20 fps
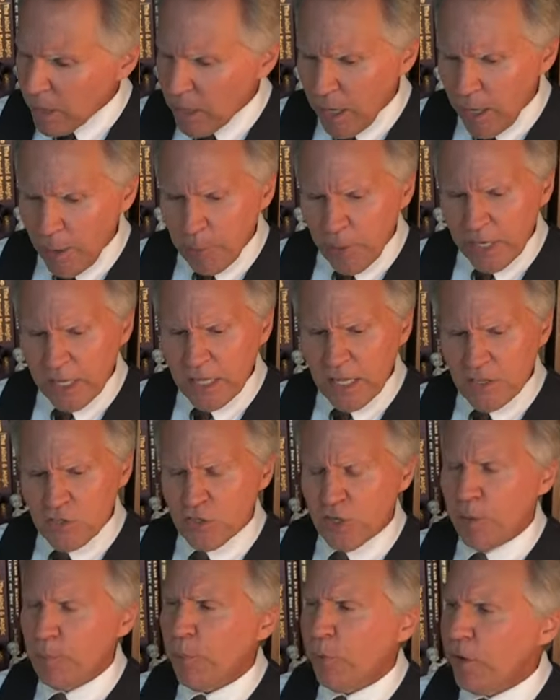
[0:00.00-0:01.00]
Uh, but it is
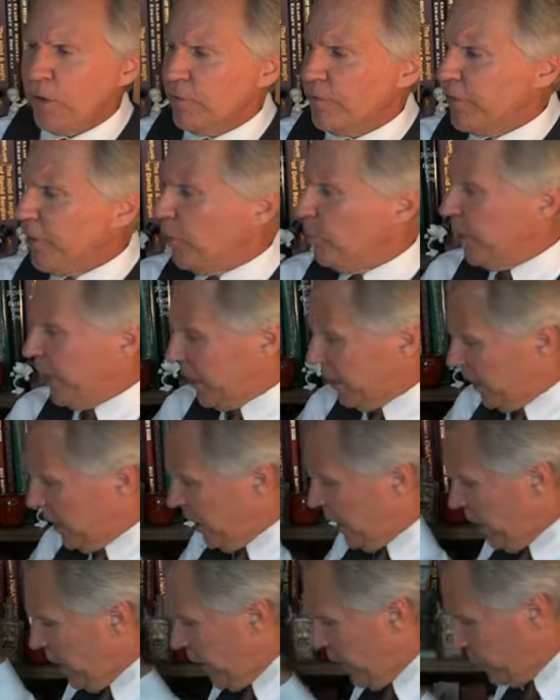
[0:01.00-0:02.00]
an important film, and it
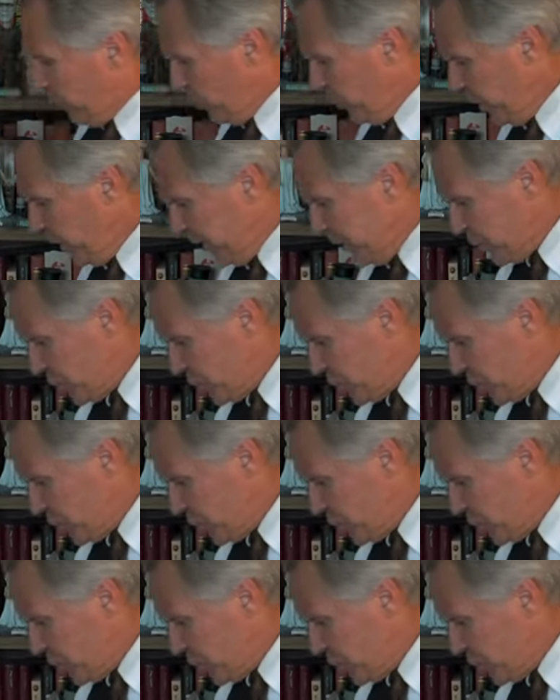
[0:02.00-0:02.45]
it really